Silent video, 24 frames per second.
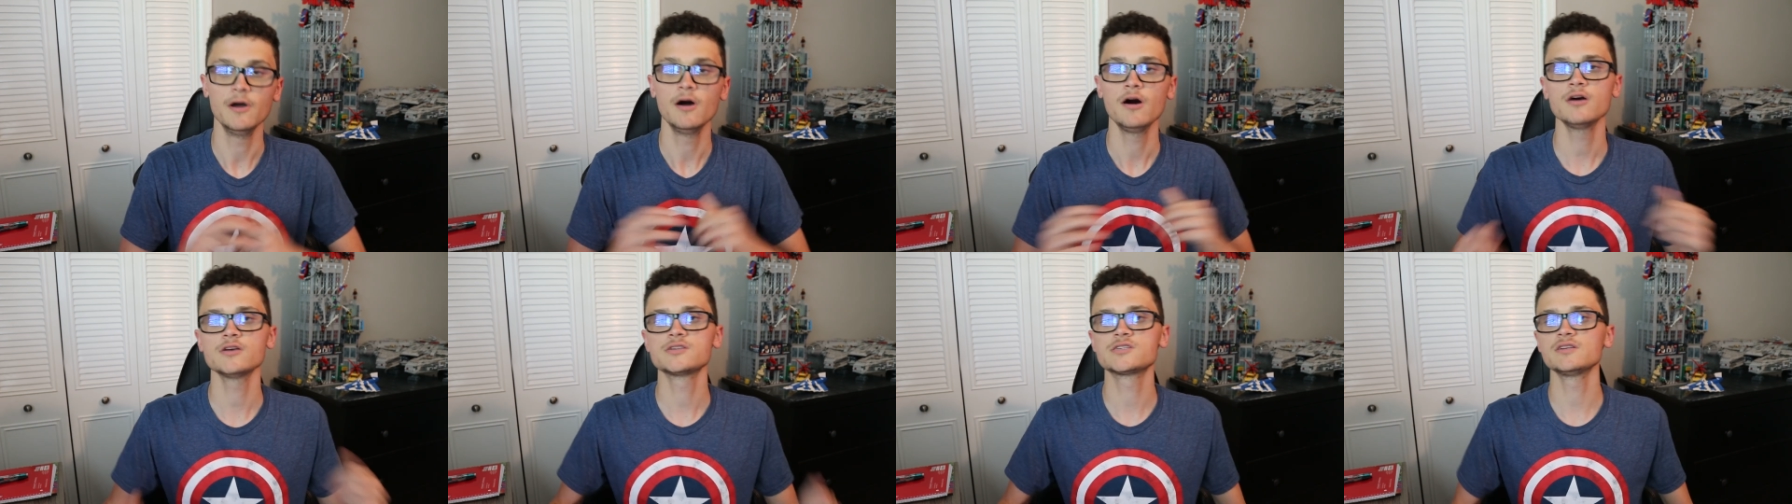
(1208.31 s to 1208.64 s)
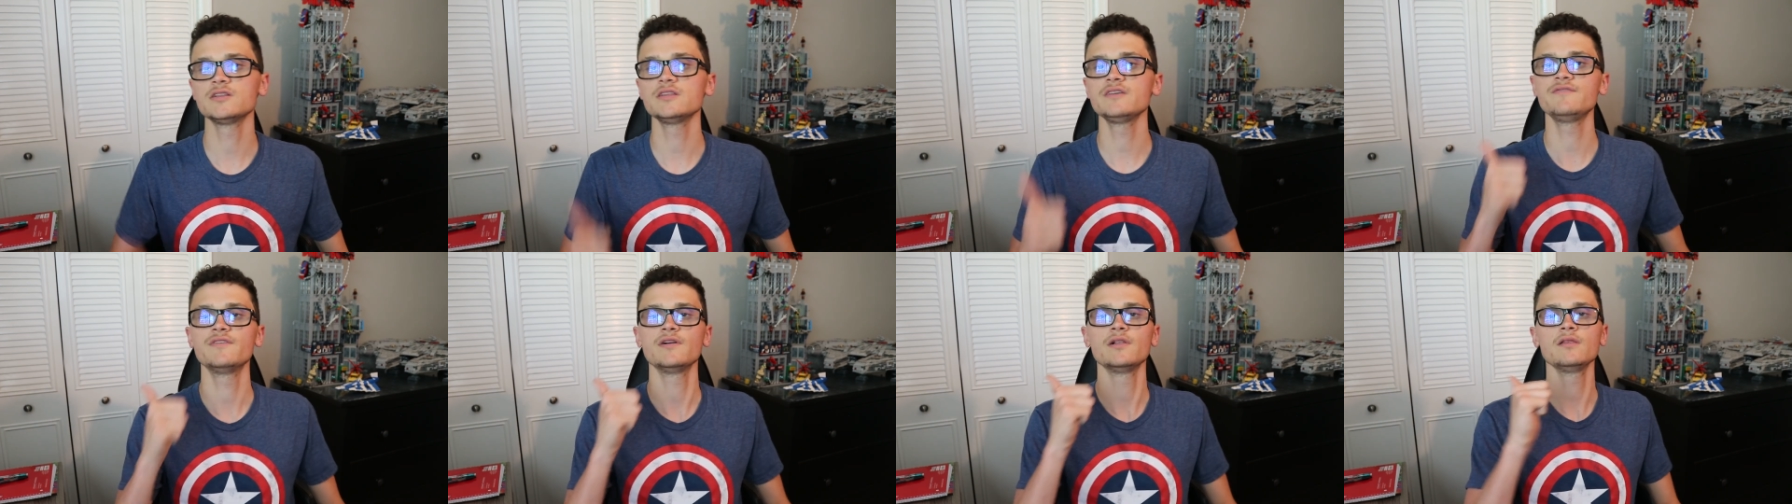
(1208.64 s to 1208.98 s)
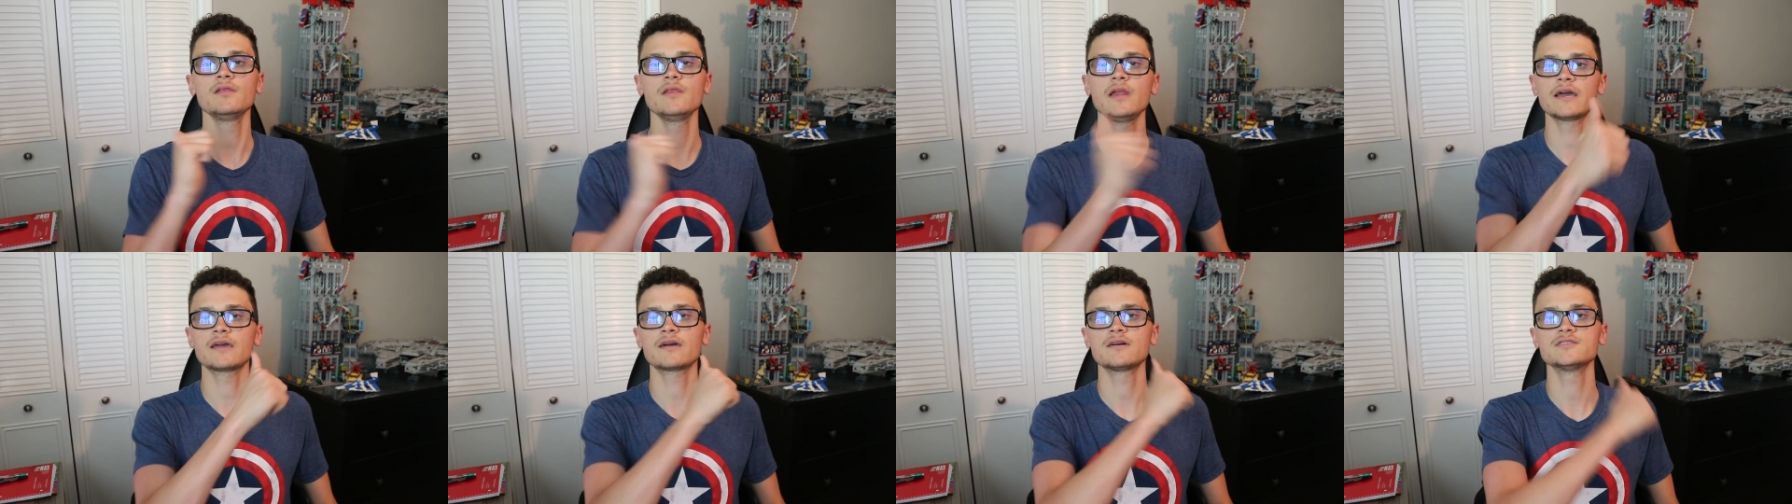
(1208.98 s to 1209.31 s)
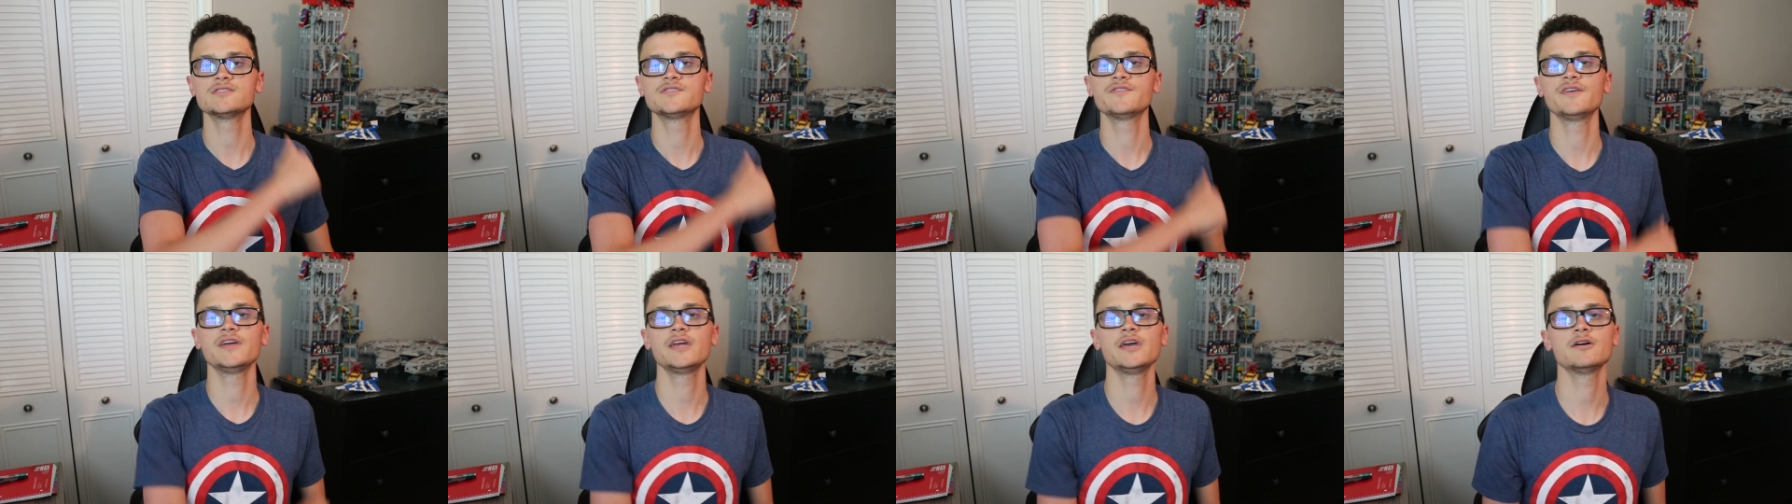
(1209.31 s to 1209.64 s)
Also leave a like on
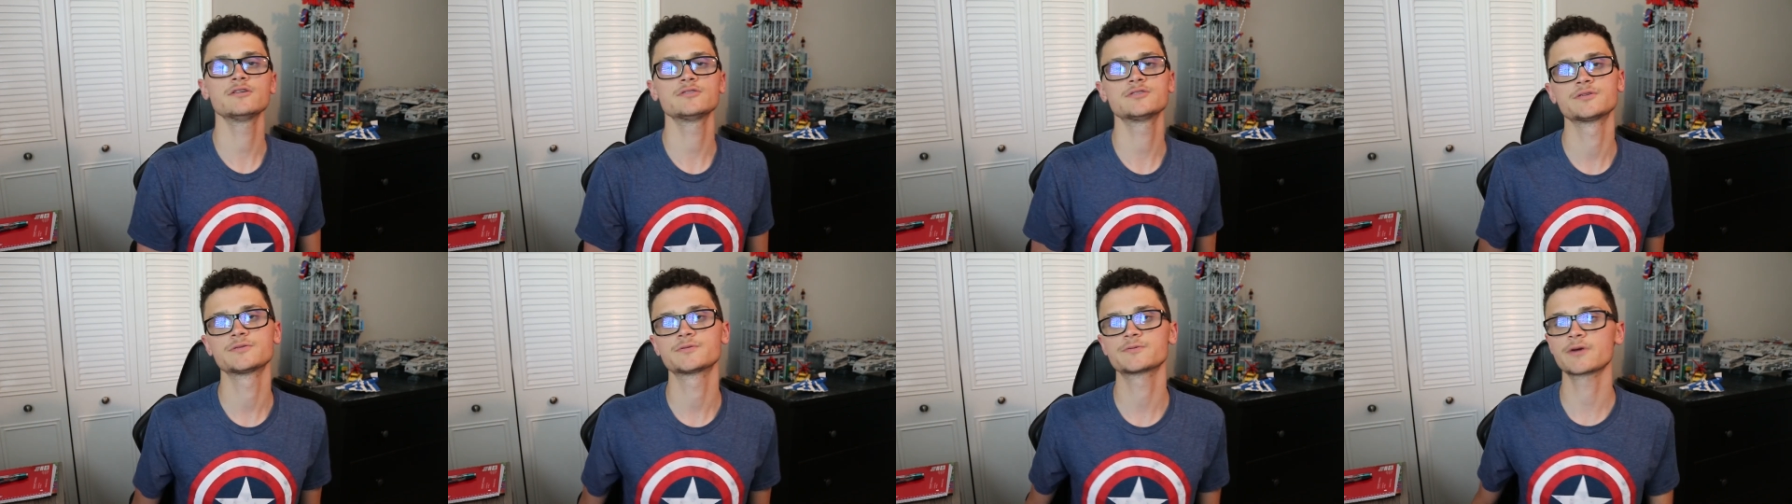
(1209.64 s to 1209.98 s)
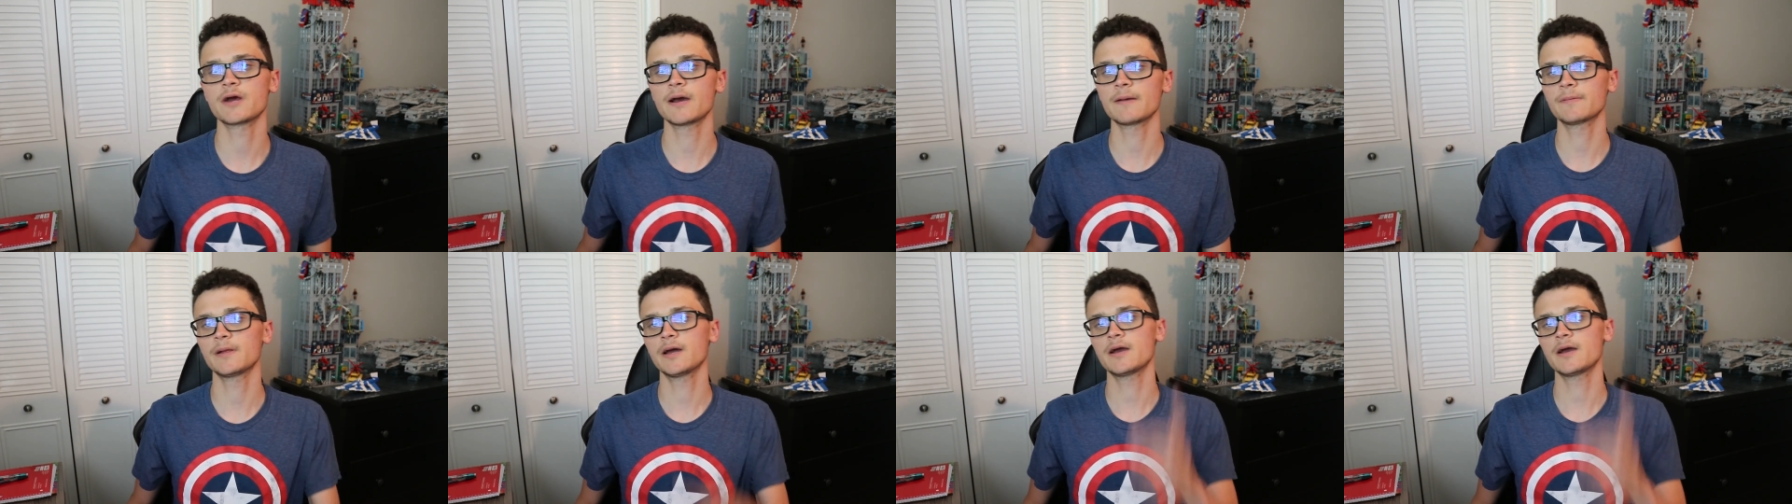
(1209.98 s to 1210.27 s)
this video, subscribe,